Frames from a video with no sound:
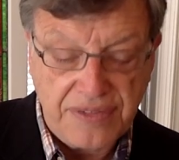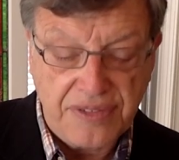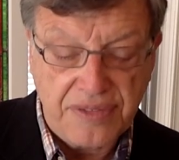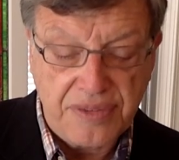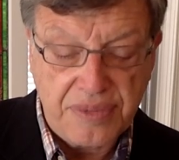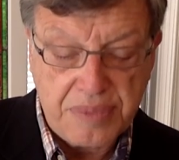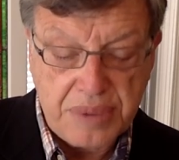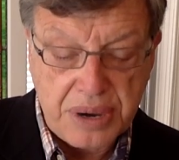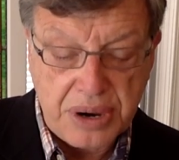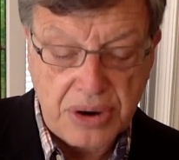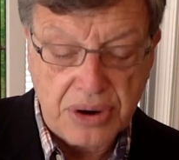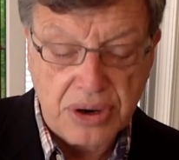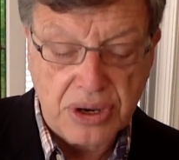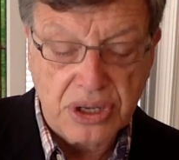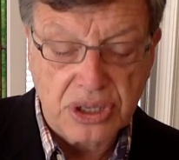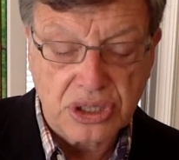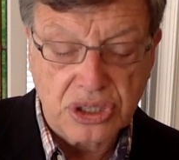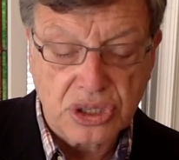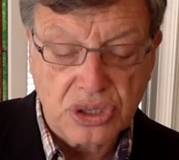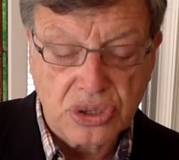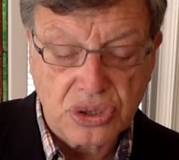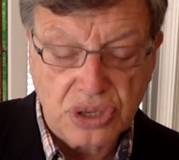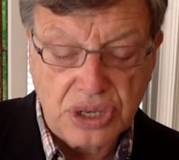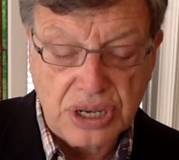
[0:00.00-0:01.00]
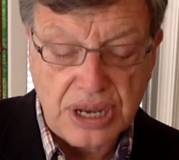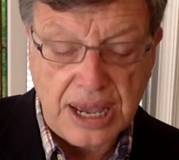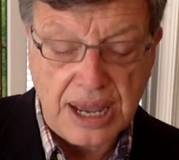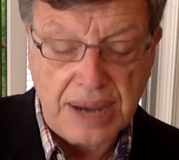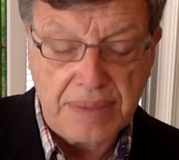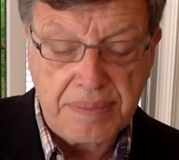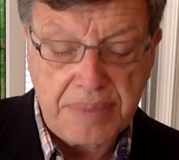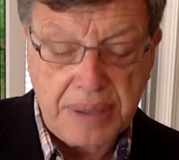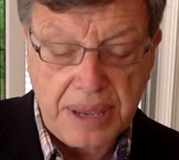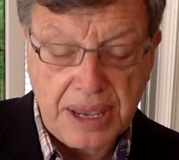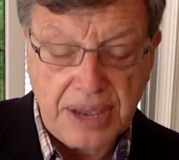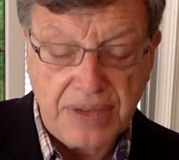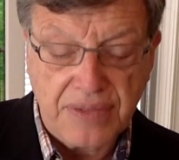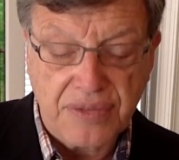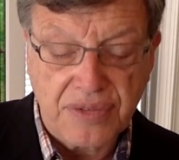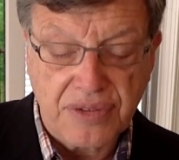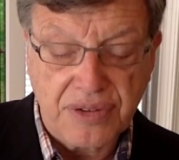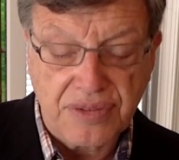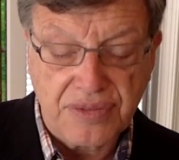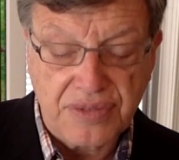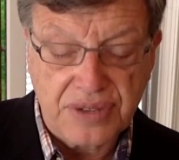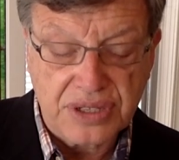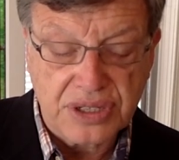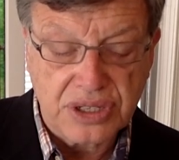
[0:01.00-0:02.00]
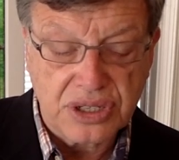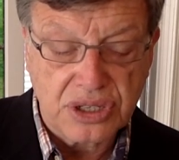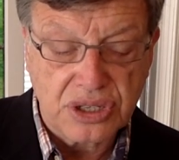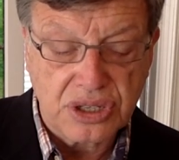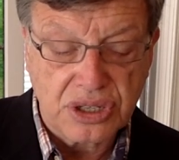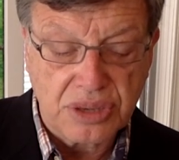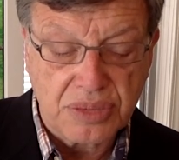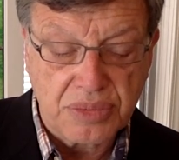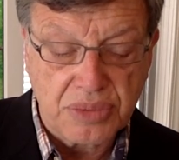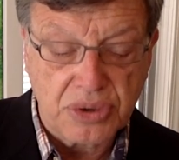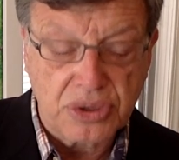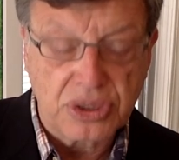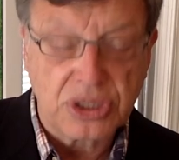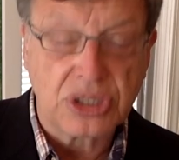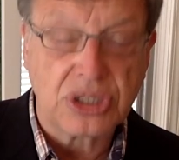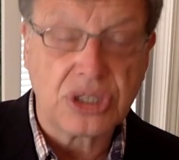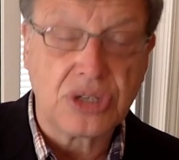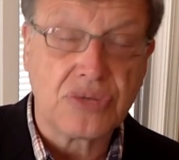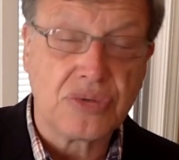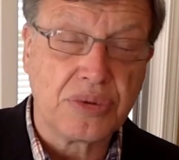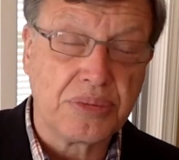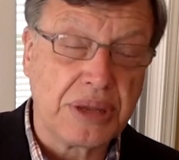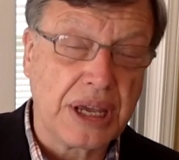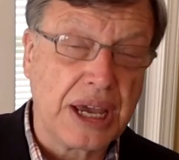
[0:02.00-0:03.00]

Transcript: of Americans could not pay for a visit to the emergency room,